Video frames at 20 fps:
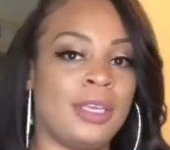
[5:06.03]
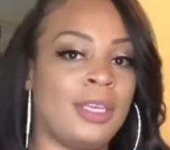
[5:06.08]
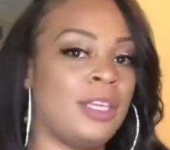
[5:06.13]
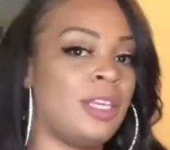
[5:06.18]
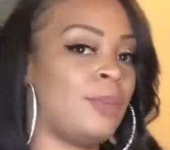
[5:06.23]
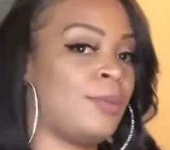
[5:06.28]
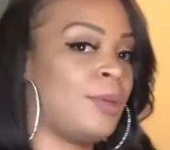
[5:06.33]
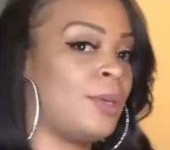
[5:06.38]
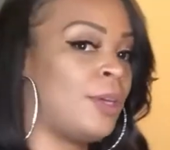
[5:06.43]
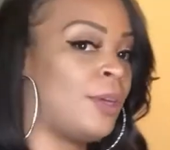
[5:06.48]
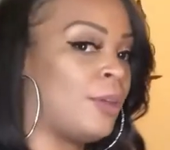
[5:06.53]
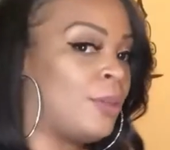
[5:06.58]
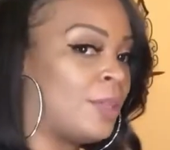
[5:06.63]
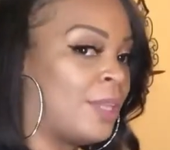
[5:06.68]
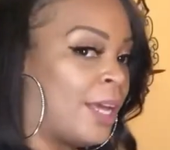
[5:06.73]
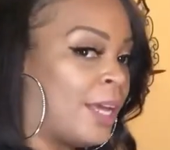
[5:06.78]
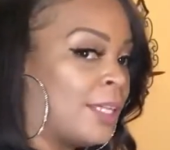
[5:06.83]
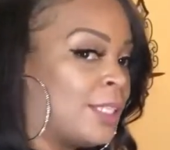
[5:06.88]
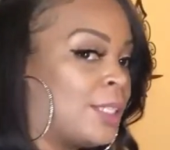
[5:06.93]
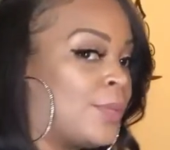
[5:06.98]
It would go
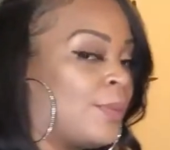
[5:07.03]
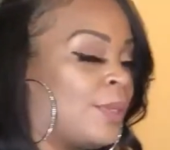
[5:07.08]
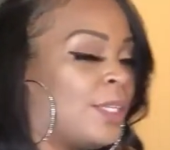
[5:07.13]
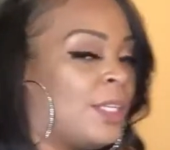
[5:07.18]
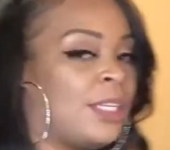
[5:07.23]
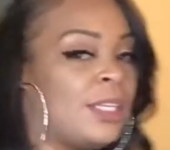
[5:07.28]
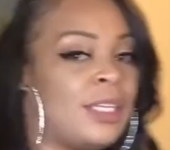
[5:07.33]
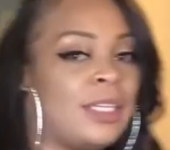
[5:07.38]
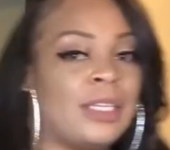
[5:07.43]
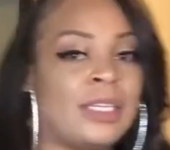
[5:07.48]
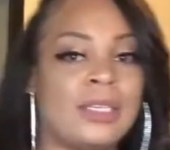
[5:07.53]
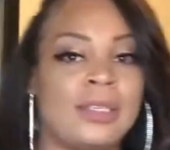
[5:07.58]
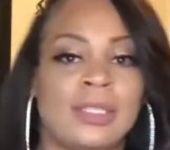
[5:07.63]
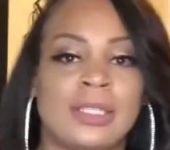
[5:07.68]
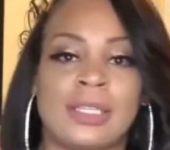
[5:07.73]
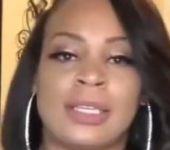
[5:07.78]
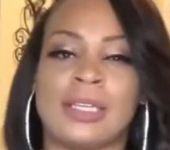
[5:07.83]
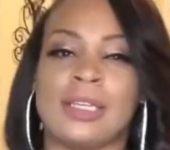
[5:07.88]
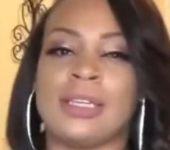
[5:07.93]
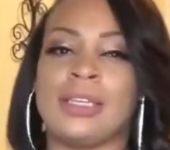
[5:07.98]
nice with
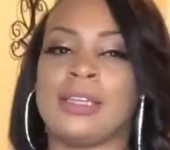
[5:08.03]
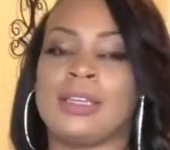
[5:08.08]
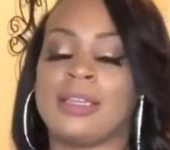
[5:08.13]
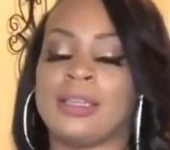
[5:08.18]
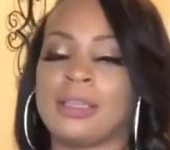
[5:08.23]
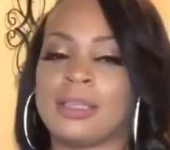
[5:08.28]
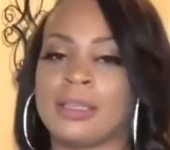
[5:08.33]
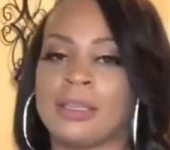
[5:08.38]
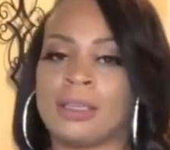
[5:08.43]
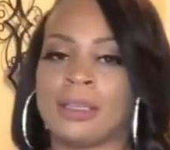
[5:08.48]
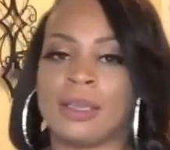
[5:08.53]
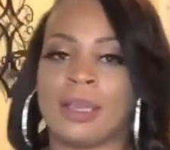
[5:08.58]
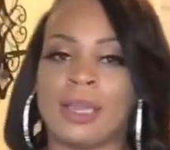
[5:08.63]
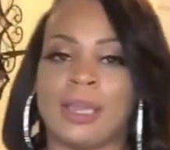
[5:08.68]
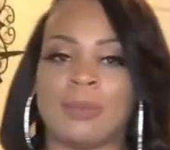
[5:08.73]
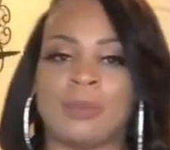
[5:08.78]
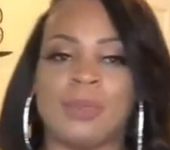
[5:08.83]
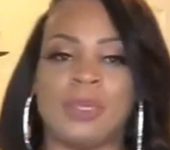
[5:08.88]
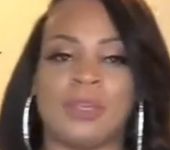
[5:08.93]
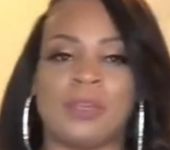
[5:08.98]
anything. I
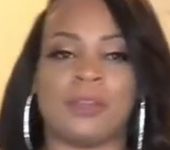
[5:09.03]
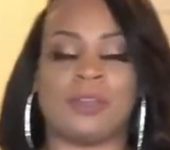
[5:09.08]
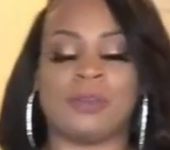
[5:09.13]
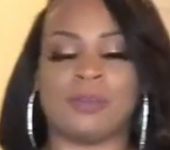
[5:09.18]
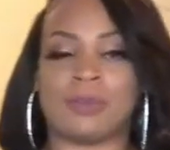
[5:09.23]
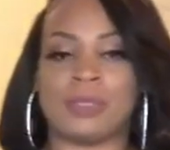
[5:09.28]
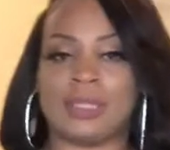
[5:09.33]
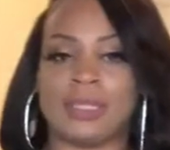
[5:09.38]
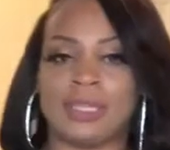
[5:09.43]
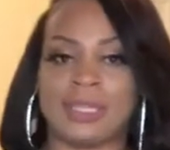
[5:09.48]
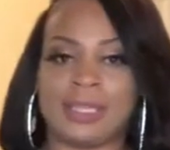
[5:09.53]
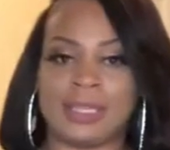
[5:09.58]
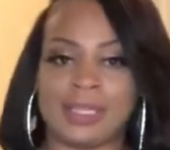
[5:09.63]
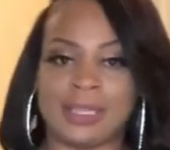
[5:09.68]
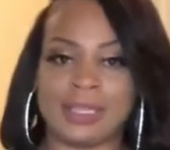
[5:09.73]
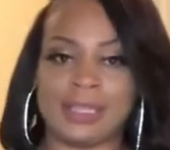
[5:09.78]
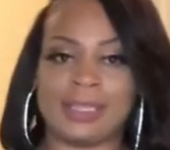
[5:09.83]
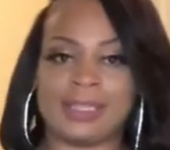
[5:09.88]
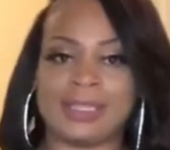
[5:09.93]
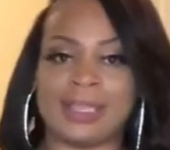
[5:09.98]
paired it with
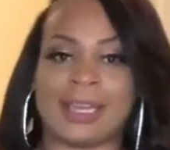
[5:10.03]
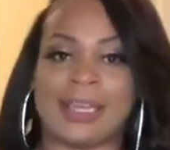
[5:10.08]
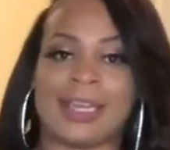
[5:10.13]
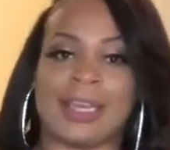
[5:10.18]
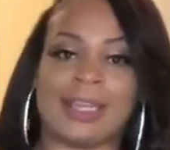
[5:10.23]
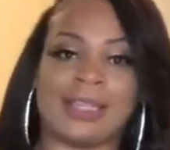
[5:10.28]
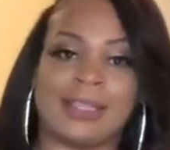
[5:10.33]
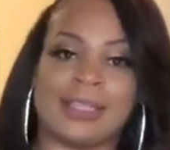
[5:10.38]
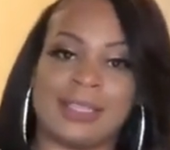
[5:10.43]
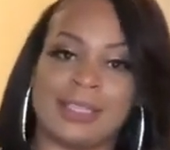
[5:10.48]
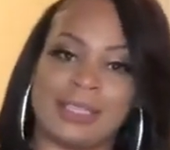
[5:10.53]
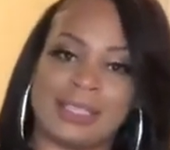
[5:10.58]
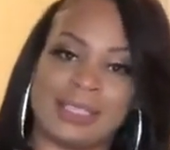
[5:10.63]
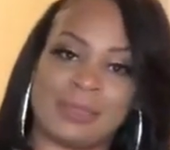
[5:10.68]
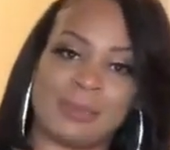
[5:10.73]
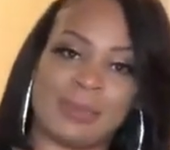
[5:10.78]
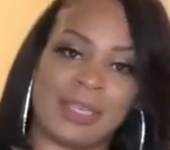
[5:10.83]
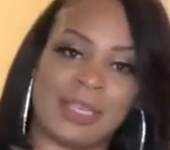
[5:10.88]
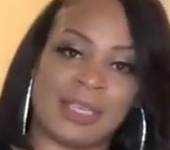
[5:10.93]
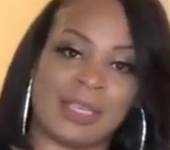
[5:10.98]
these. I got these
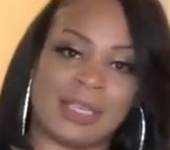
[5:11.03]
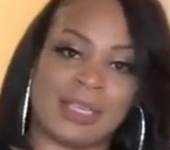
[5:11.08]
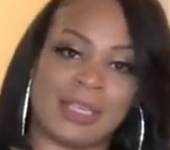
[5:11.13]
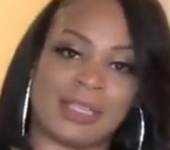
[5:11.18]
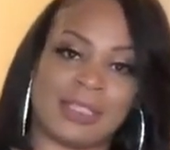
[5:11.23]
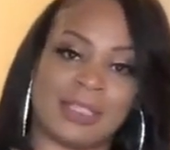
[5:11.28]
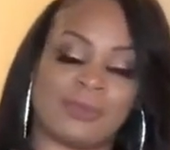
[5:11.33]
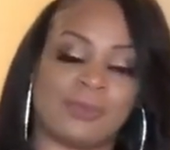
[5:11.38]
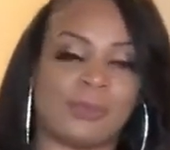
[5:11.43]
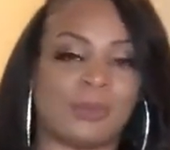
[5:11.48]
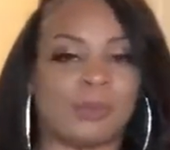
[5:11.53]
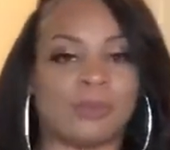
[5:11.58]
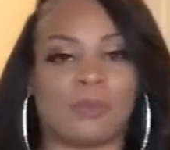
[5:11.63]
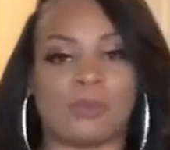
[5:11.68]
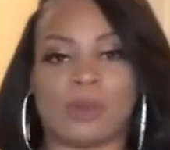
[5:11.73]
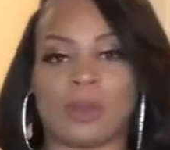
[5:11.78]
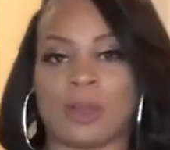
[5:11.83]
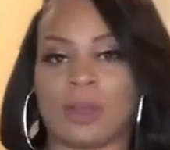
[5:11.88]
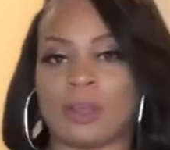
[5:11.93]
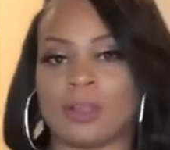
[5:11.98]
pants from
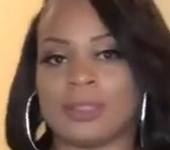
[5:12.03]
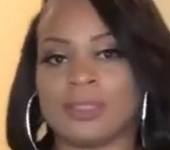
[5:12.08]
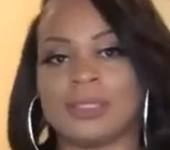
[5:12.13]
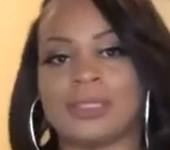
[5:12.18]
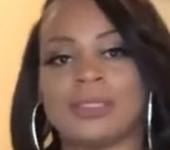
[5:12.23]
Ross.